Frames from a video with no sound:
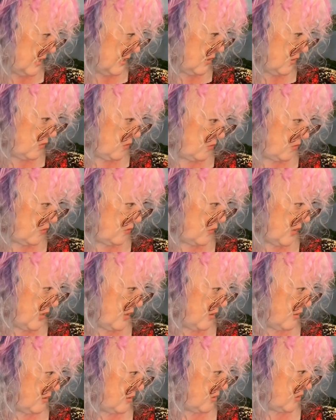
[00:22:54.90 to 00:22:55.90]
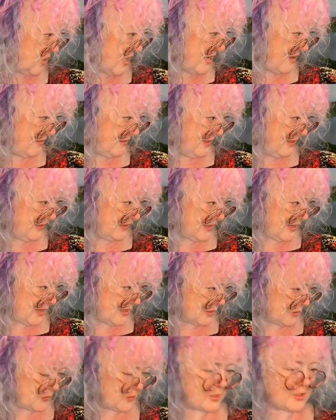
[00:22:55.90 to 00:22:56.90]
don't, when your child needs a
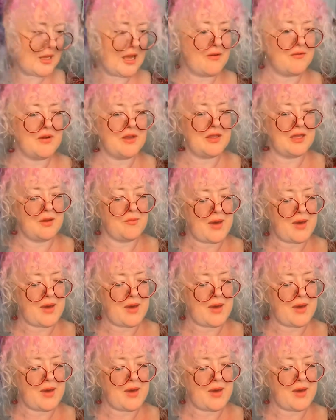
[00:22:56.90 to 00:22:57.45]
hospital, everything